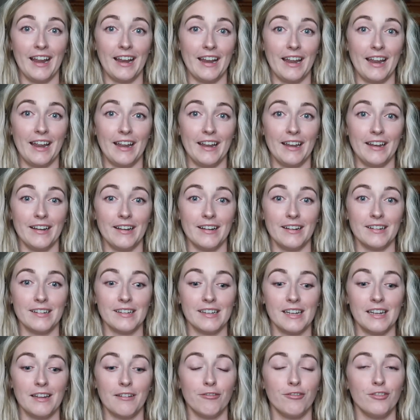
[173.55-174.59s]
And
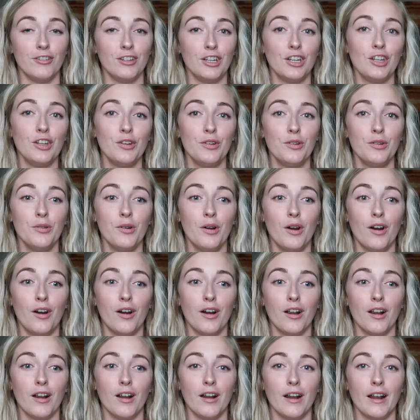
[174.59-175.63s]
if you
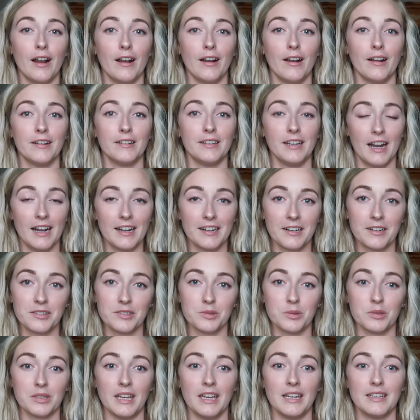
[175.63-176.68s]
are
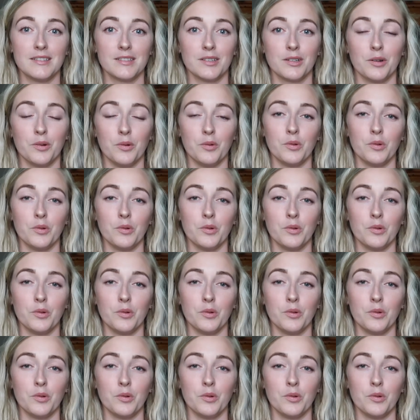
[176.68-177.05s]
diagnosed with cancer,